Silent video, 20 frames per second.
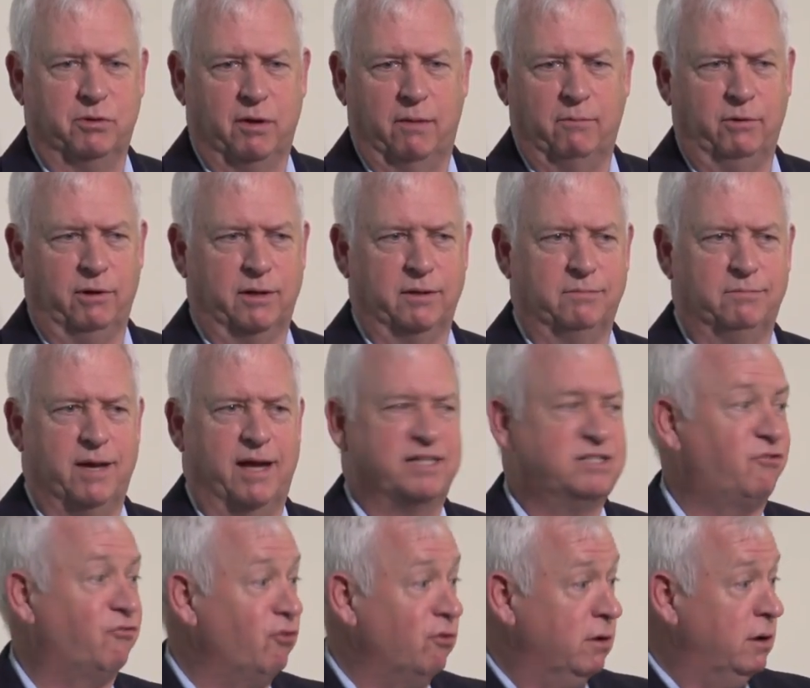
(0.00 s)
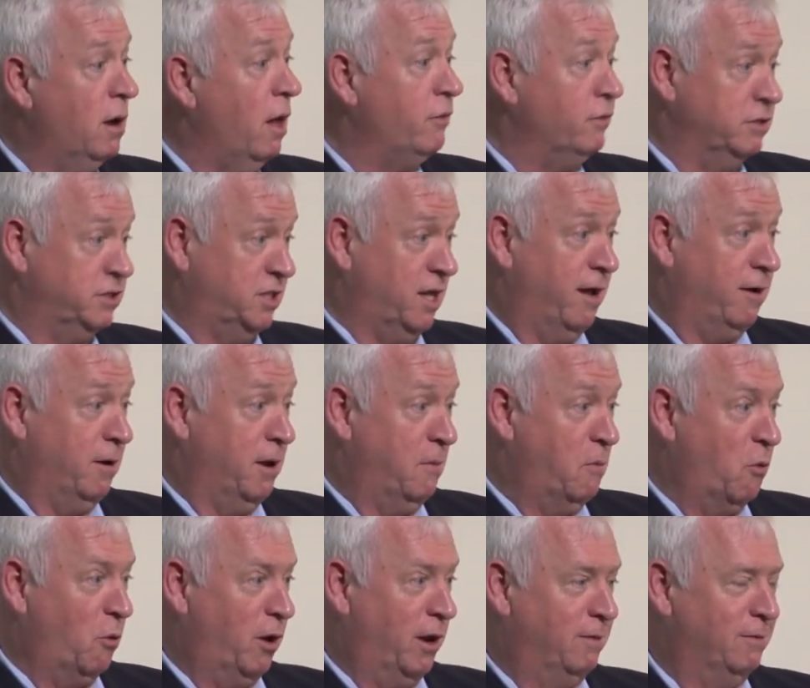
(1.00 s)
up. That's for another Saturday
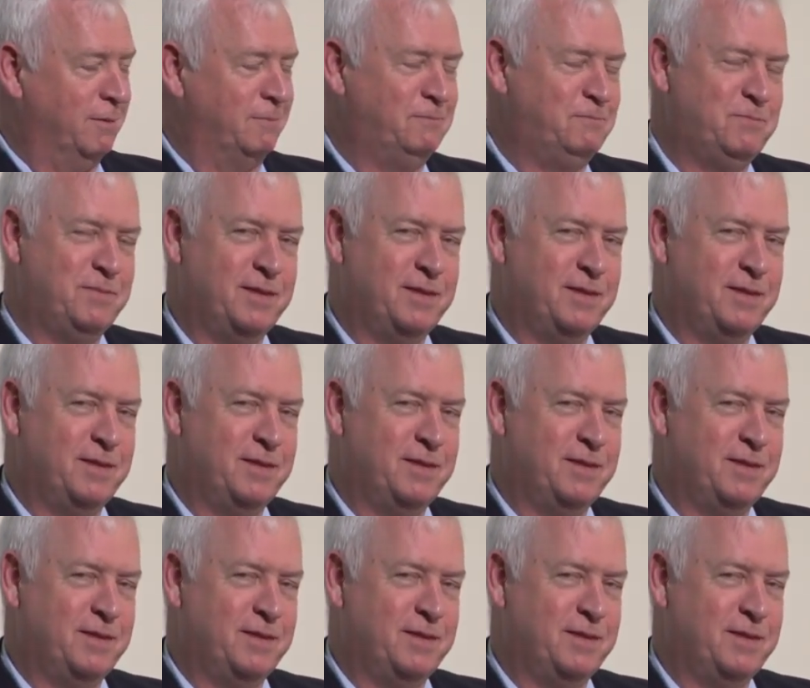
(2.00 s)
morning.